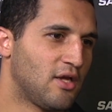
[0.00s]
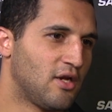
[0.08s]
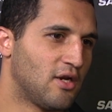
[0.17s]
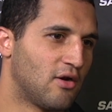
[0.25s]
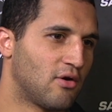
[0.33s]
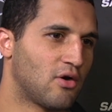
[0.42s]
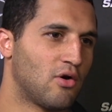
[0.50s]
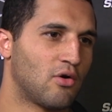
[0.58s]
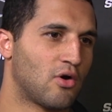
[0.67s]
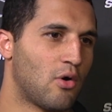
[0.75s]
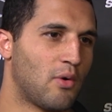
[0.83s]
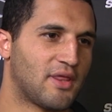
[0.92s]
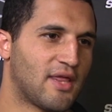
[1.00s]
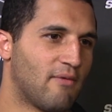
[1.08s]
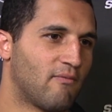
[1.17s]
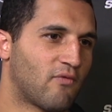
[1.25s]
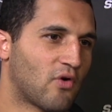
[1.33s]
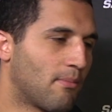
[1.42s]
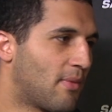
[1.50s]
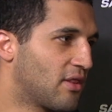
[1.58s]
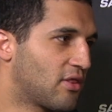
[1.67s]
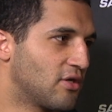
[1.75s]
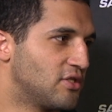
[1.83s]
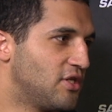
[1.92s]
you know go go with them for a
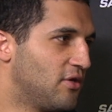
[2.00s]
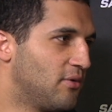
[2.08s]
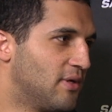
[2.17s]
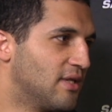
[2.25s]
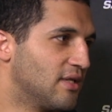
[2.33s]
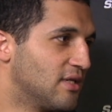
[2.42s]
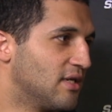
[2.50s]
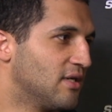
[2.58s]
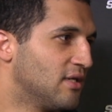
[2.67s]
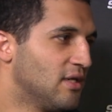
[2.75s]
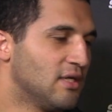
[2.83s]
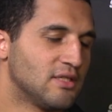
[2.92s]
month or two and to